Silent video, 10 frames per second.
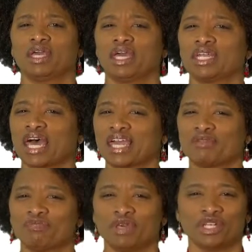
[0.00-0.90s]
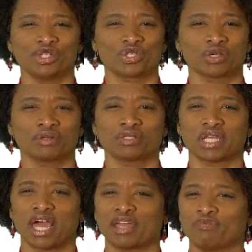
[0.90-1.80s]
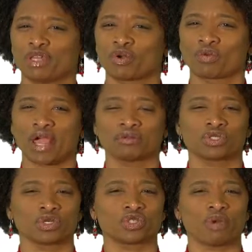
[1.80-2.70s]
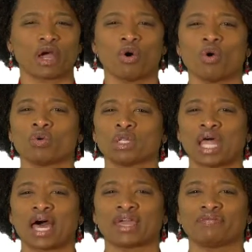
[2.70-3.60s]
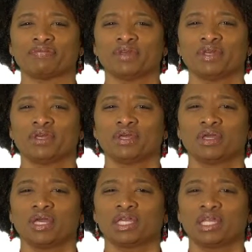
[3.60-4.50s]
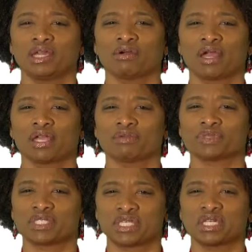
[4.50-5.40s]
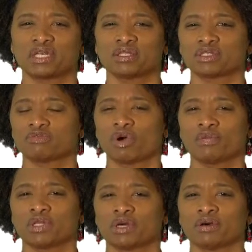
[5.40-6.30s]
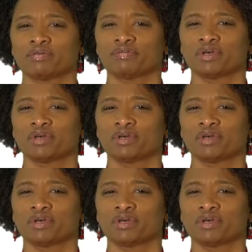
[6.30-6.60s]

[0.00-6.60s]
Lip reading: And I had been in church, I had been around church my whole life, and here I am sitting in this moment of